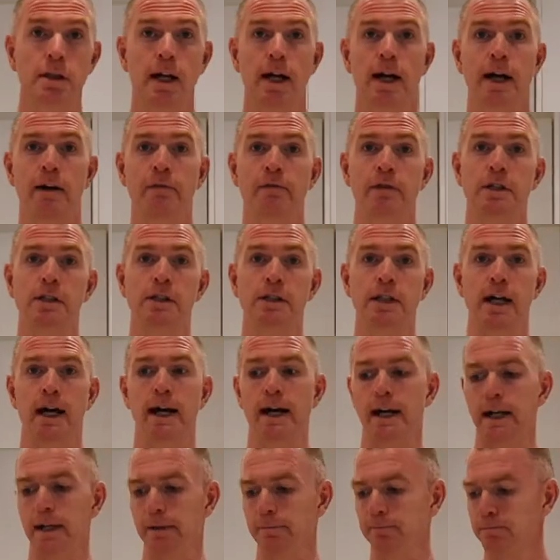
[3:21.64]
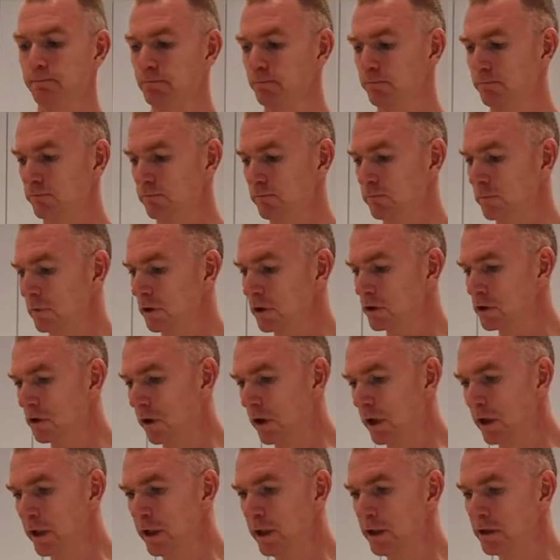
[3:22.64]
half the starter, so
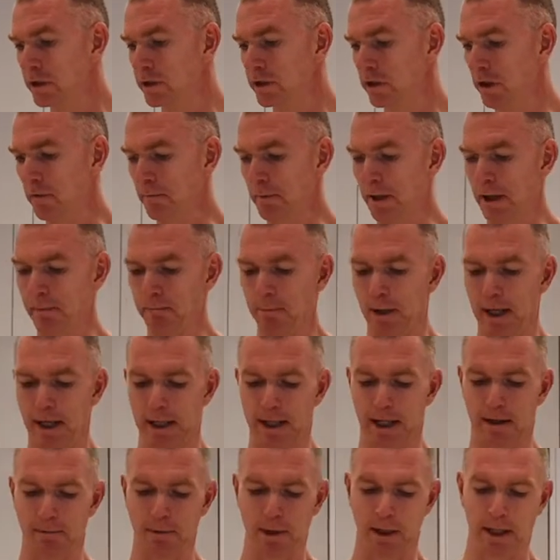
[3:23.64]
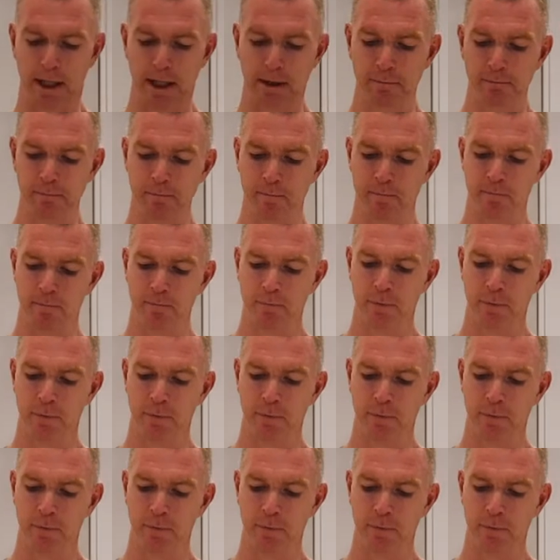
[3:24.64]
I need to top that back up again.